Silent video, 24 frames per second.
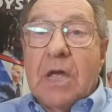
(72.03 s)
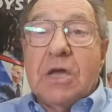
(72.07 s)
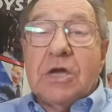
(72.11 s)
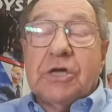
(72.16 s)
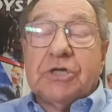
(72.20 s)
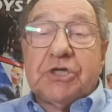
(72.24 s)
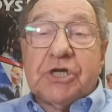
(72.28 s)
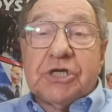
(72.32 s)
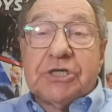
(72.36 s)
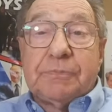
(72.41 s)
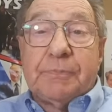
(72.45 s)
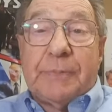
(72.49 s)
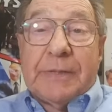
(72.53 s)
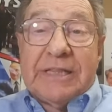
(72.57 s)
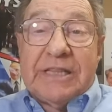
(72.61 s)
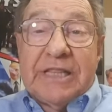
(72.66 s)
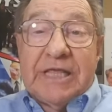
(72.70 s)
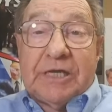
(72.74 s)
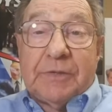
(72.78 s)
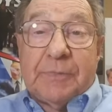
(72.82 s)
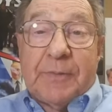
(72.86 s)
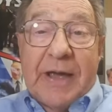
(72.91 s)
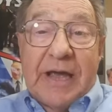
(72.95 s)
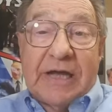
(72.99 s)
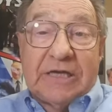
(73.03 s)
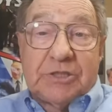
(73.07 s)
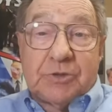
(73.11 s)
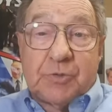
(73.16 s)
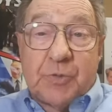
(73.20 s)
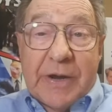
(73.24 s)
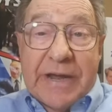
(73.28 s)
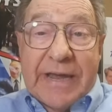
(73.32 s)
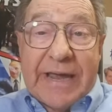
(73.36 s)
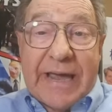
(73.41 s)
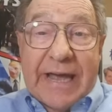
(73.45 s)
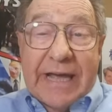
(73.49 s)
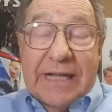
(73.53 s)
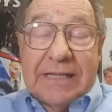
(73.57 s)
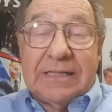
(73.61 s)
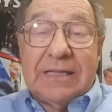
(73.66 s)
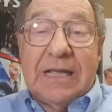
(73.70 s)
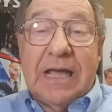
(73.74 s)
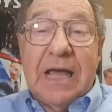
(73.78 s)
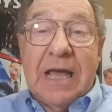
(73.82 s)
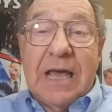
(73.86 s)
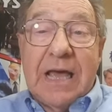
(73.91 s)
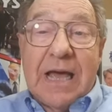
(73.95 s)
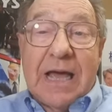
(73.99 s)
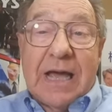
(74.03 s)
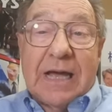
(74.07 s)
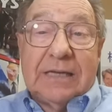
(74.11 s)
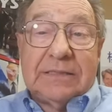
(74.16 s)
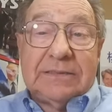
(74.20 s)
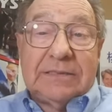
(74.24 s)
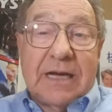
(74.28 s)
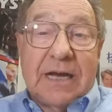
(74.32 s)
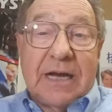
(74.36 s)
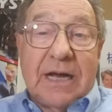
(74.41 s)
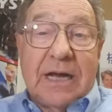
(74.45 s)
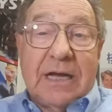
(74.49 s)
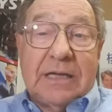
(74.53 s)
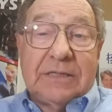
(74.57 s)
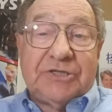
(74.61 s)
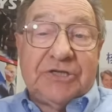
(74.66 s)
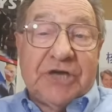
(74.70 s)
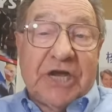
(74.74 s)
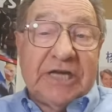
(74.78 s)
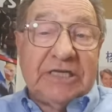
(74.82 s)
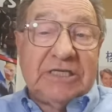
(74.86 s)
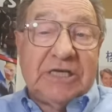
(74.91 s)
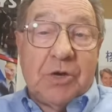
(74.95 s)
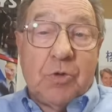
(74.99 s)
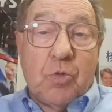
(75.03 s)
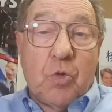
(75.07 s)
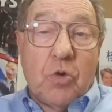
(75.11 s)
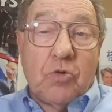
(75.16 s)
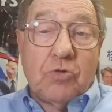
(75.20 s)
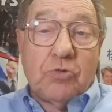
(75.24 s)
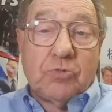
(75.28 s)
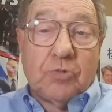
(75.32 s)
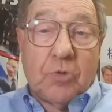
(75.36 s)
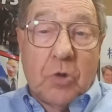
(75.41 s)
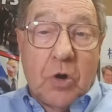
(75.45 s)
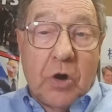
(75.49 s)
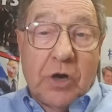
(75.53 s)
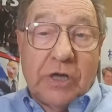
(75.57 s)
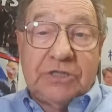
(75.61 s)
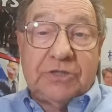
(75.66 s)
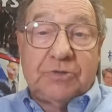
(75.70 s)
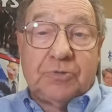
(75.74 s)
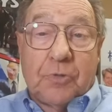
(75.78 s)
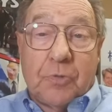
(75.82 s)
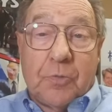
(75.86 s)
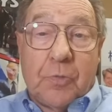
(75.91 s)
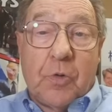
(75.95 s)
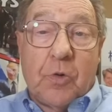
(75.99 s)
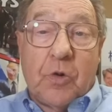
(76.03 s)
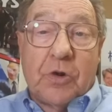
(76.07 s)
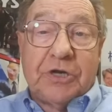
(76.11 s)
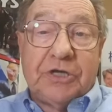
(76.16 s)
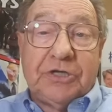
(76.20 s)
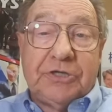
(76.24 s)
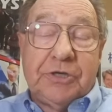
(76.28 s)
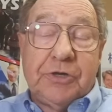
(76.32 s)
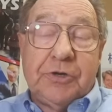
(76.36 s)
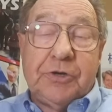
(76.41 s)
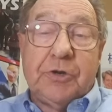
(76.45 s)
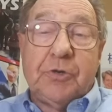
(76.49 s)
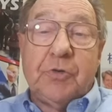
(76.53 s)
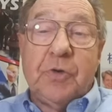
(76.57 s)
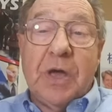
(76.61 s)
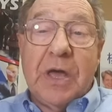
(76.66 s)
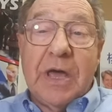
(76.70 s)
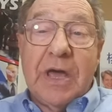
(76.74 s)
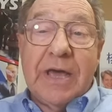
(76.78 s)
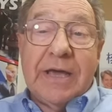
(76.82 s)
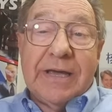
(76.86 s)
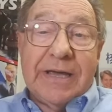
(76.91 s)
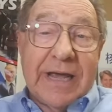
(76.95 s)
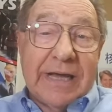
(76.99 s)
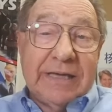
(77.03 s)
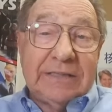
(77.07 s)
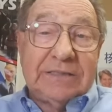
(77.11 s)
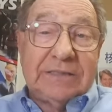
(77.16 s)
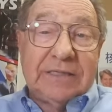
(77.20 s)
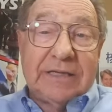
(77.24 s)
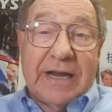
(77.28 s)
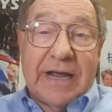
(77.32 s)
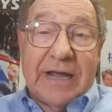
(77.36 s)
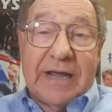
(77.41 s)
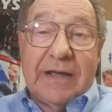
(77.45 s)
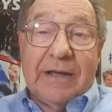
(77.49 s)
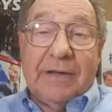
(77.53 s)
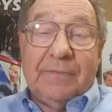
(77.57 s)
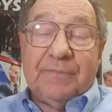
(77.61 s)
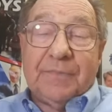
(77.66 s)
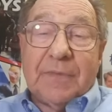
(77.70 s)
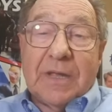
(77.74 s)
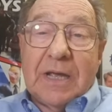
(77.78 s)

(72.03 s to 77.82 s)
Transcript: Just this past weekend, as Jason Ross reported to you yesterday,